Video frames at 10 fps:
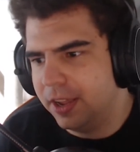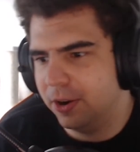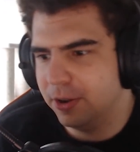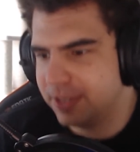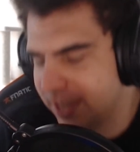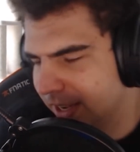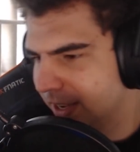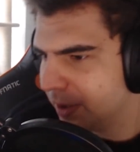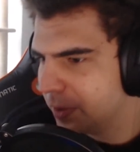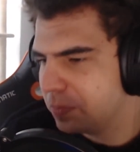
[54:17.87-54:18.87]
You know, it's
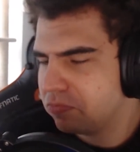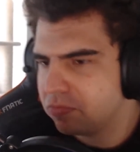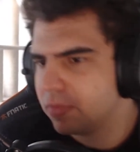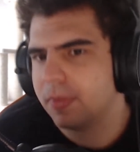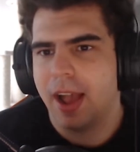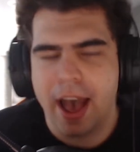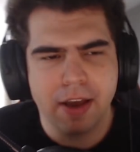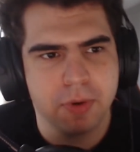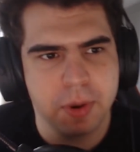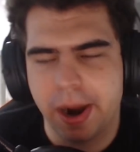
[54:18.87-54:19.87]
like
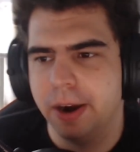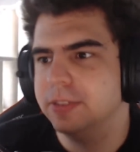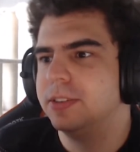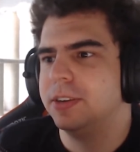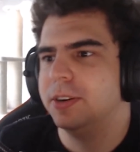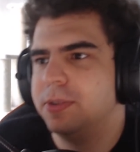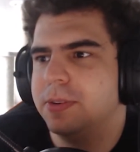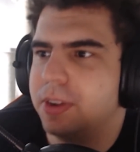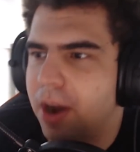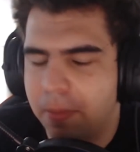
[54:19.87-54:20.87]
angry parents, you know?
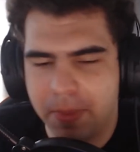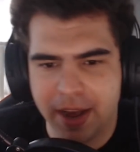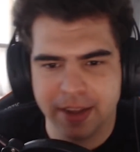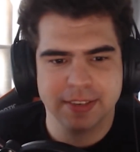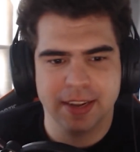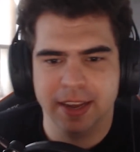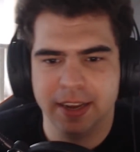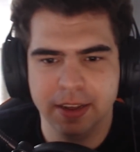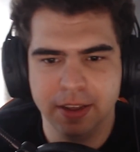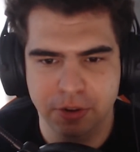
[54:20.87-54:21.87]
You come back and it's
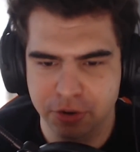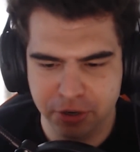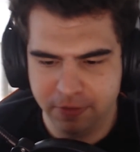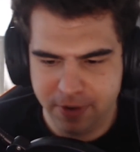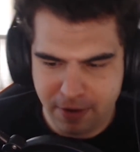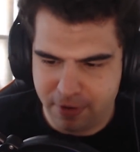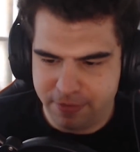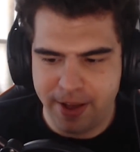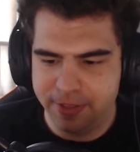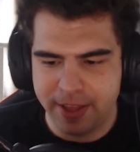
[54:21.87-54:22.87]
like, you should have never
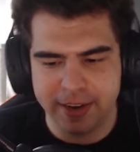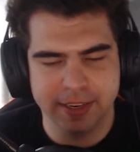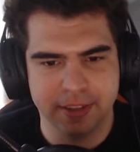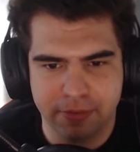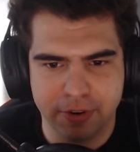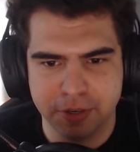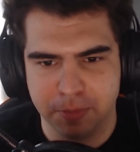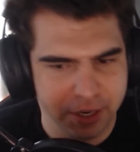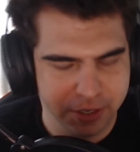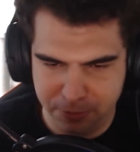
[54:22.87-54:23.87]
failed that test in the first
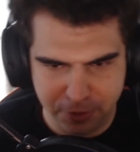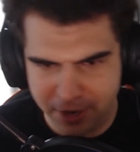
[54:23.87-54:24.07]
place. You would